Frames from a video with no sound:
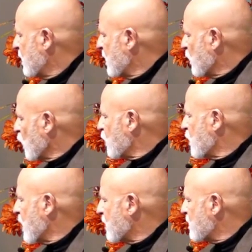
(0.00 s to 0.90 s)
The more
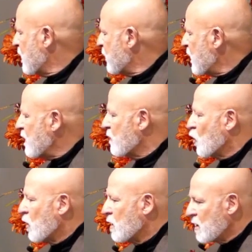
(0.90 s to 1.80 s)
creativity, the
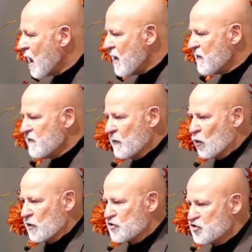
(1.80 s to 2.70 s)
more love, the
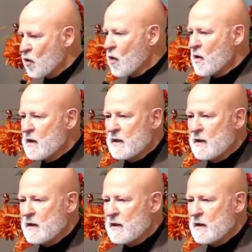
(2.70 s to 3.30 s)
more joy.